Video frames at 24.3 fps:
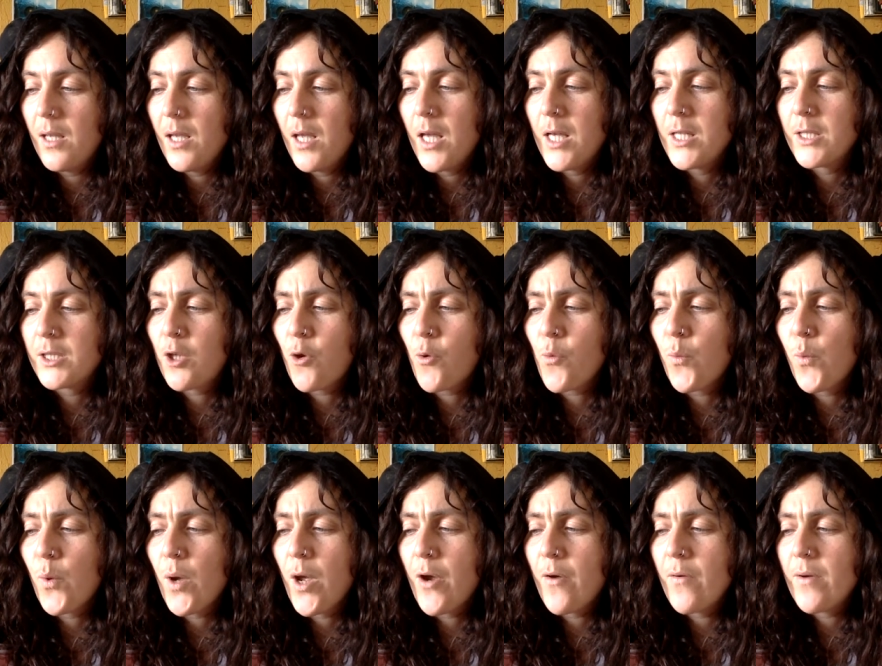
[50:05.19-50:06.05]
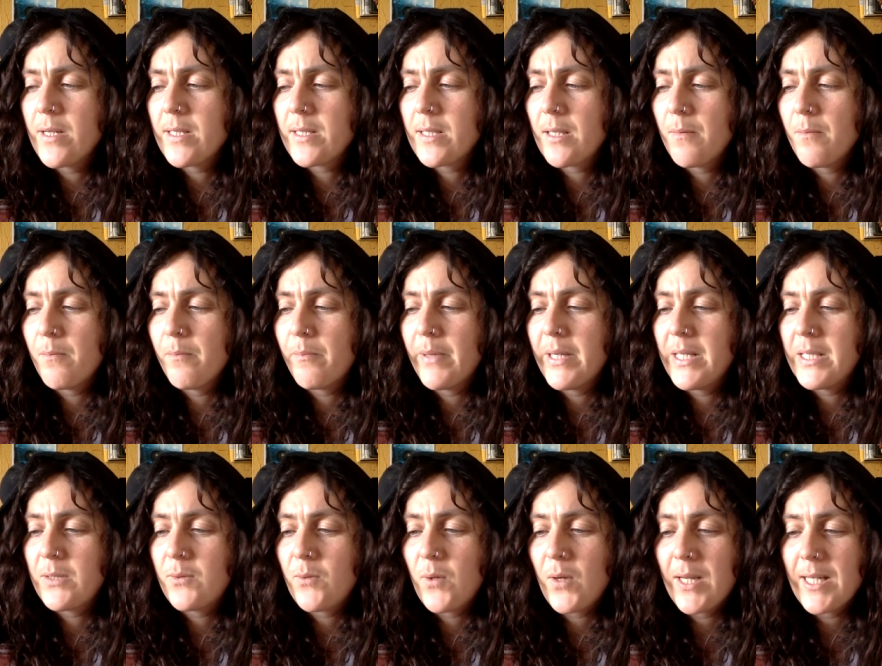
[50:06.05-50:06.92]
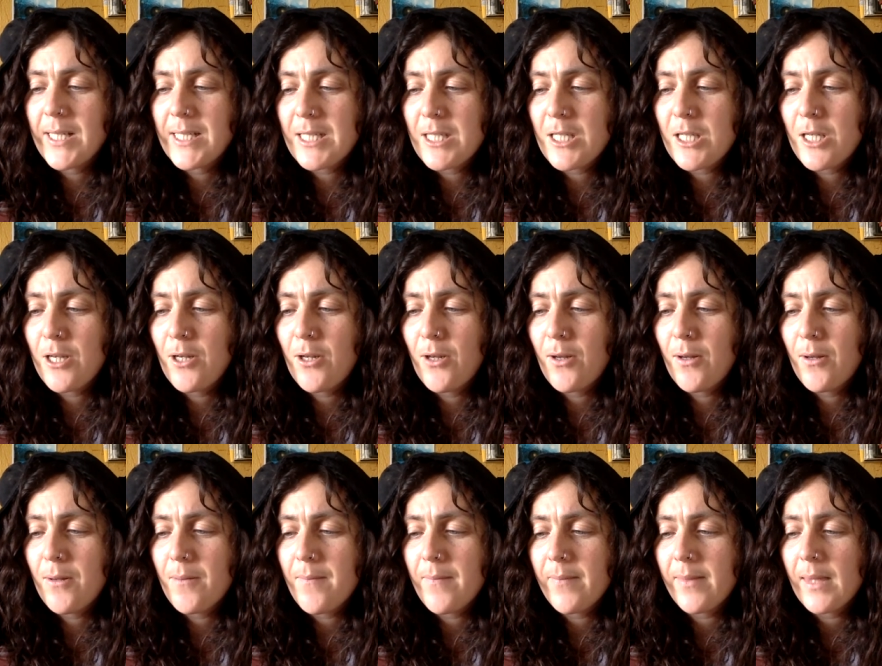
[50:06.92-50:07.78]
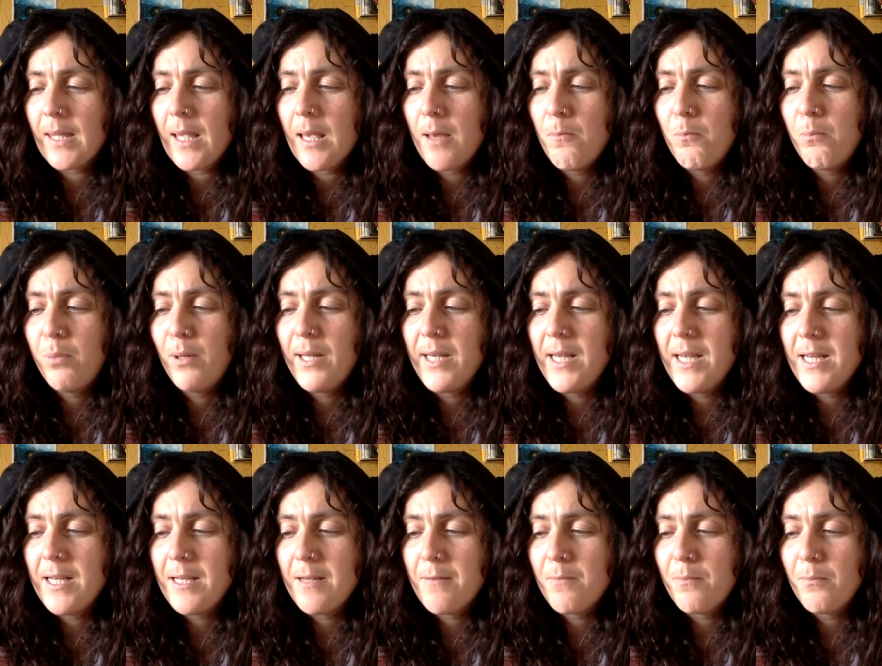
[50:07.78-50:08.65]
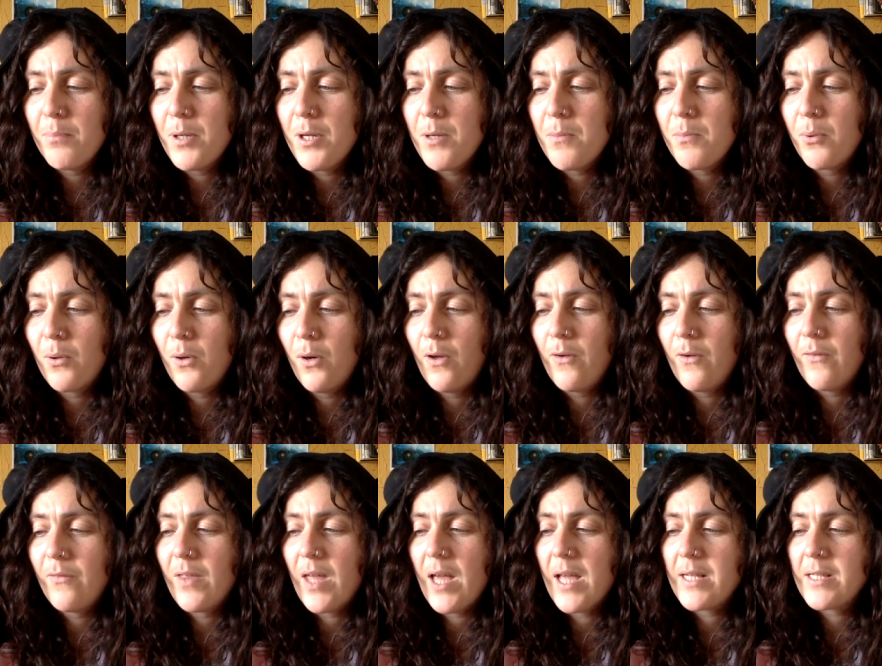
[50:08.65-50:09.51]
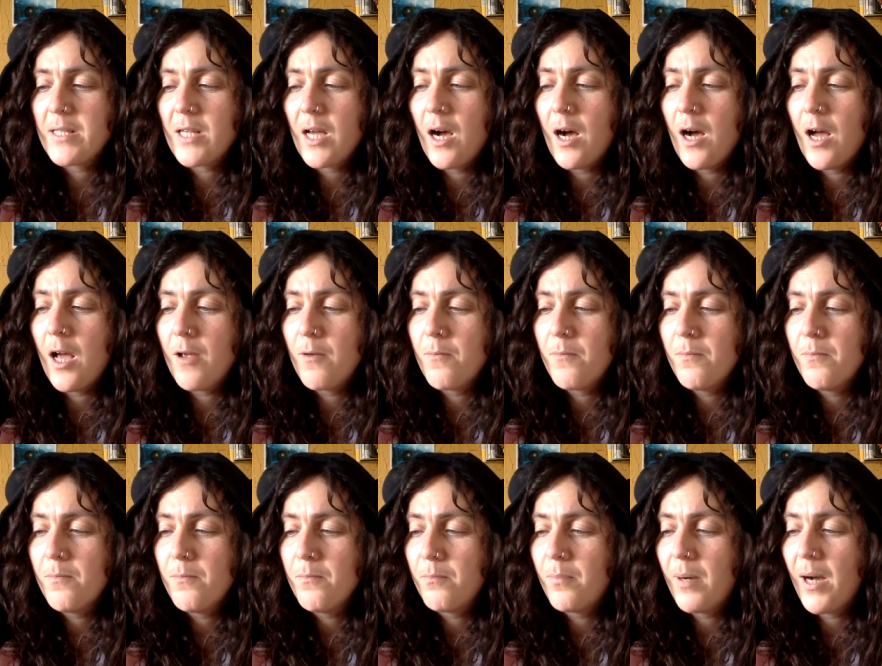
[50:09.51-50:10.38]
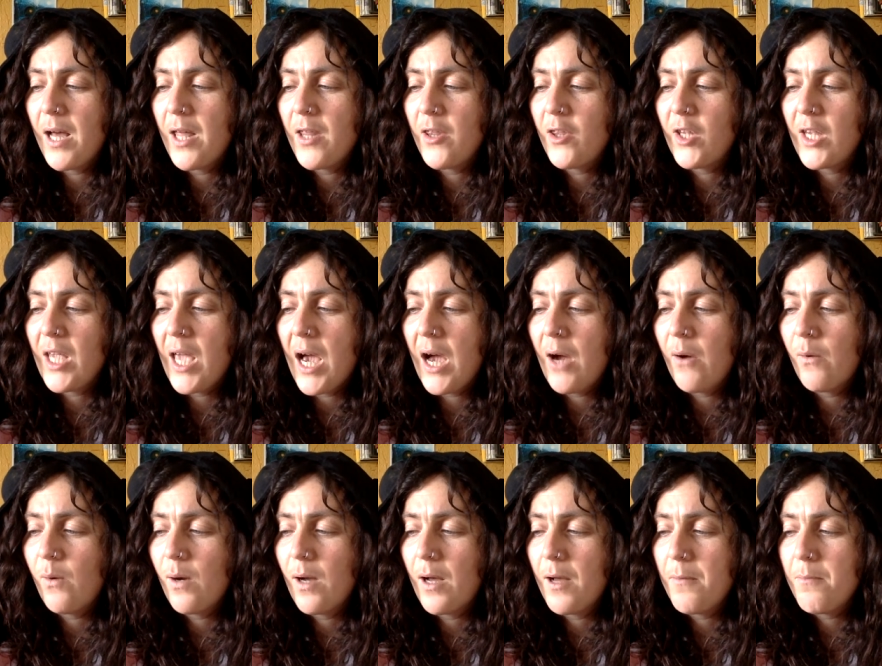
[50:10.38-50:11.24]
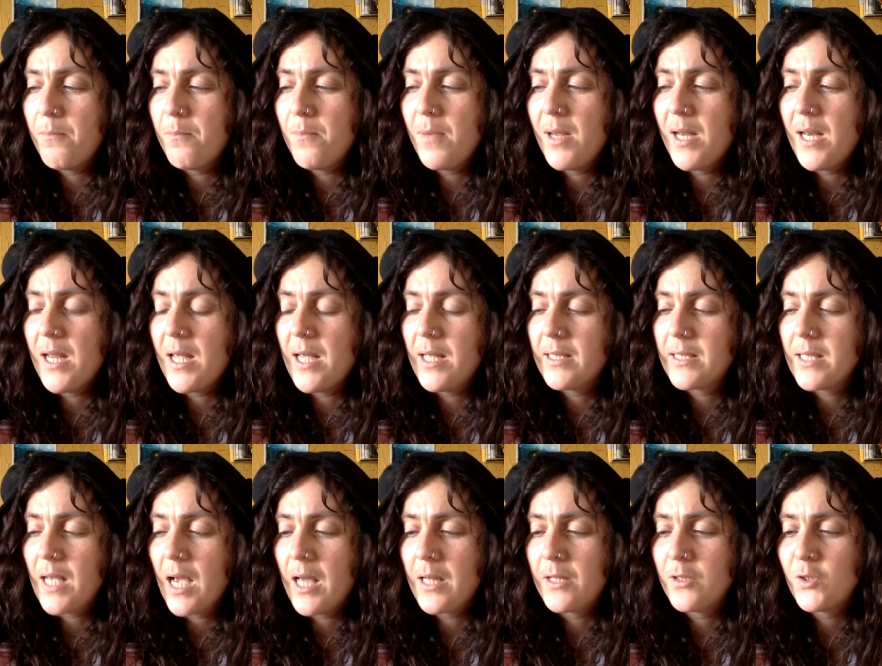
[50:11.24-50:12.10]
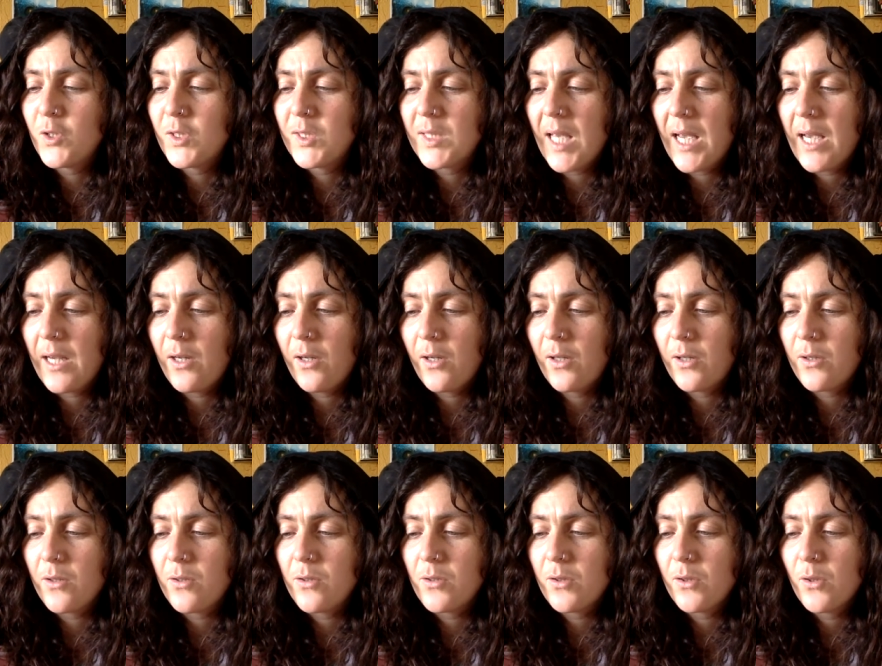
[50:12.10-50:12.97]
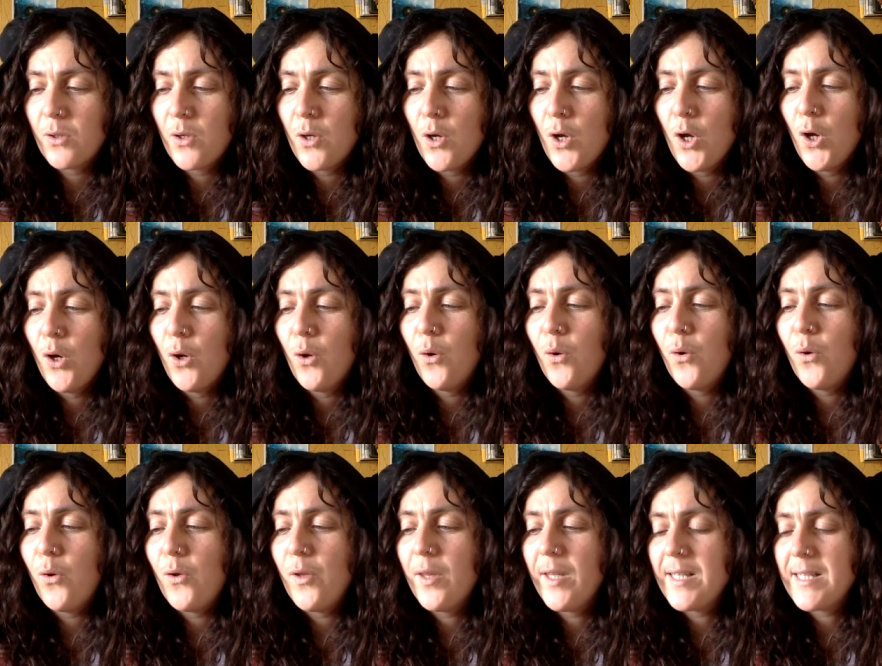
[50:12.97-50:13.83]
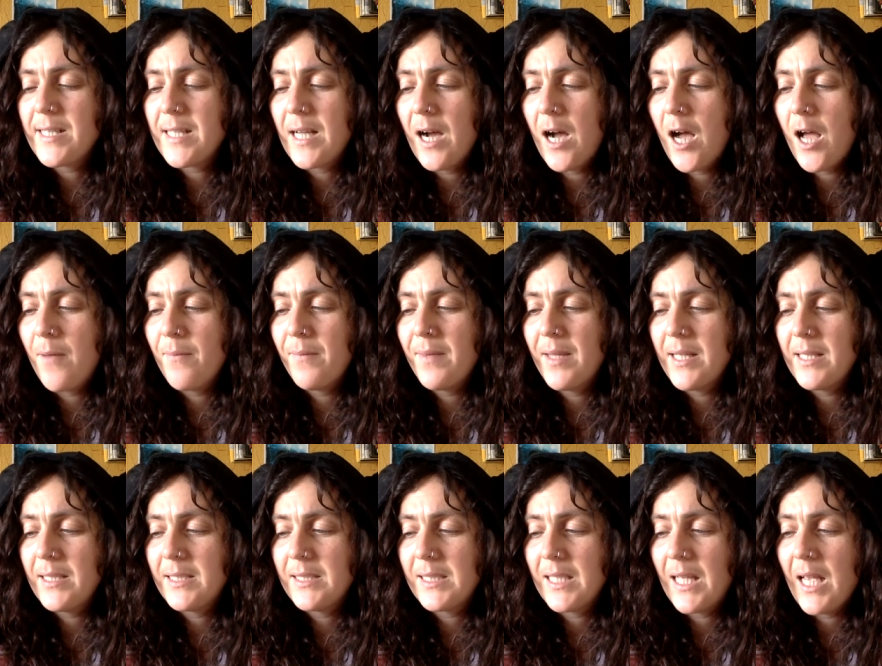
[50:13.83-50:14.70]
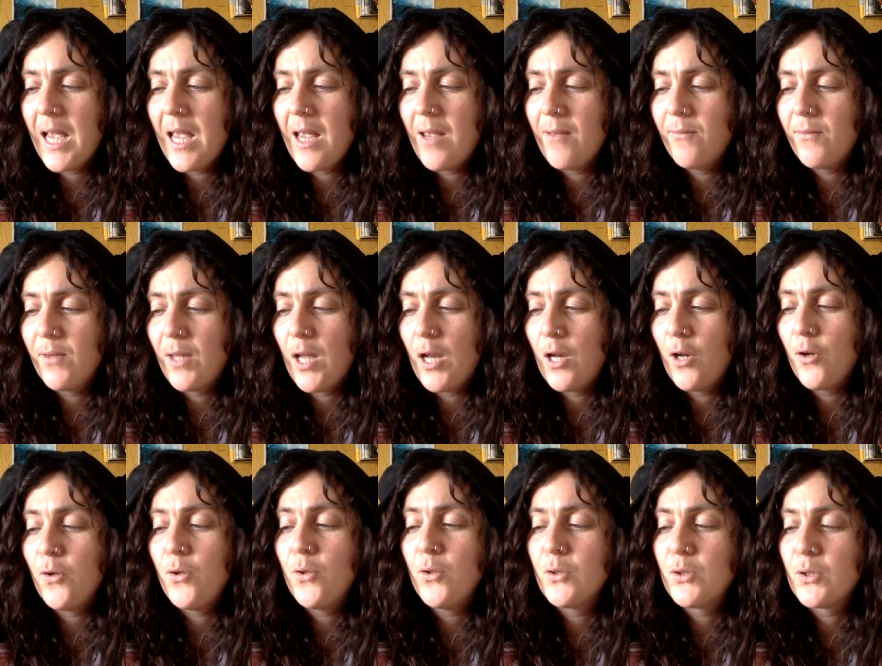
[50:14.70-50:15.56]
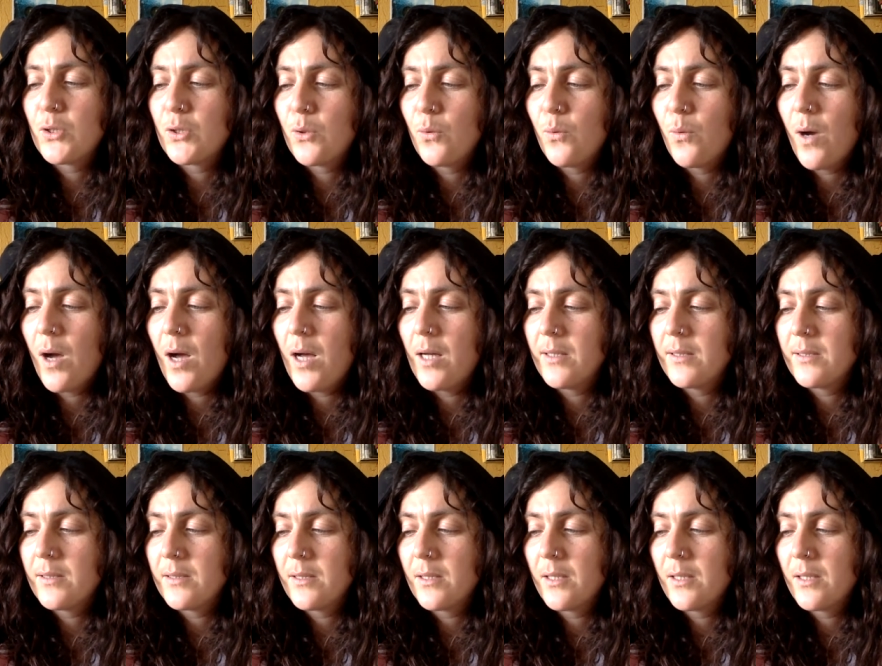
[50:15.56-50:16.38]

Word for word: It's a wearisome business, too, bleeding people of their time by the hour, minute, and second. All the time they save, they lose to us.